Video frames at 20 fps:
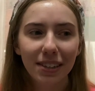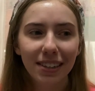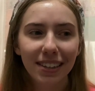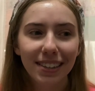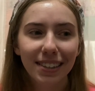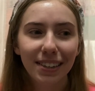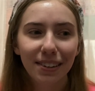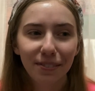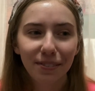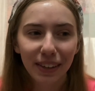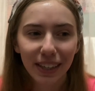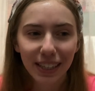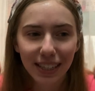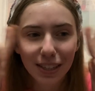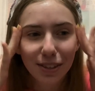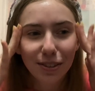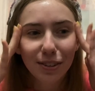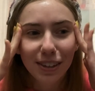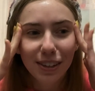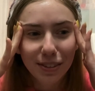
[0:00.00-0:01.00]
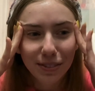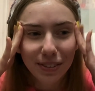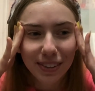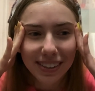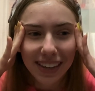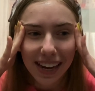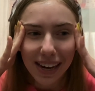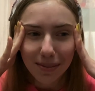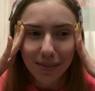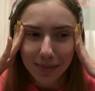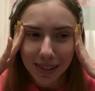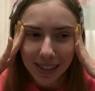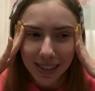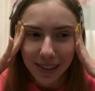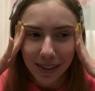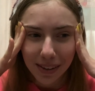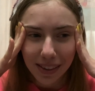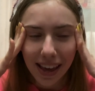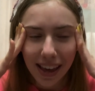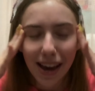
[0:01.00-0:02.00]
is a very stressful time to
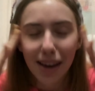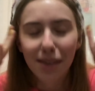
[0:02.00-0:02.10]
do that,